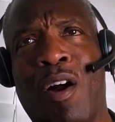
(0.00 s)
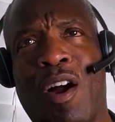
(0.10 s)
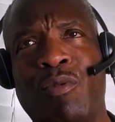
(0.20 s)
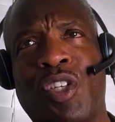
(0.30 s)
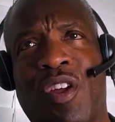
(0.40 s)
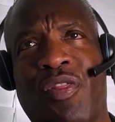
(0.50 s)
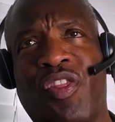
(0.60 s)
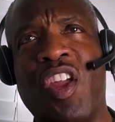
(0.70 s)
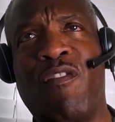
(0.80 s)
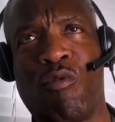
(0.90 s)
was just a
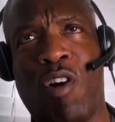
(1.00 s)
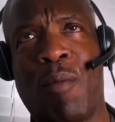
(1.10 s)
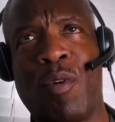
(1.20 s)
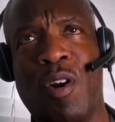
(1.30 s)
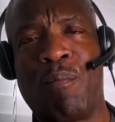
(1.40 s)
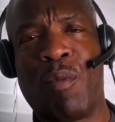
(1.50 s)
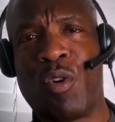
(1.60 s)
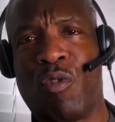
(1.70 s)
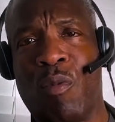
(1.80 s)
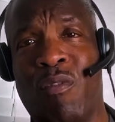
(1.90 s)
thief, robber, and a
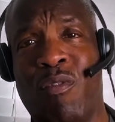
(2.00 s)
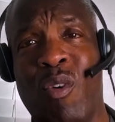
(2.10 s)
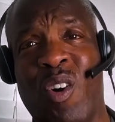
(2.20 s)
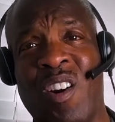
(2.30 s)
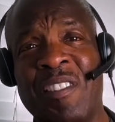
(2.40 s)
murderer before,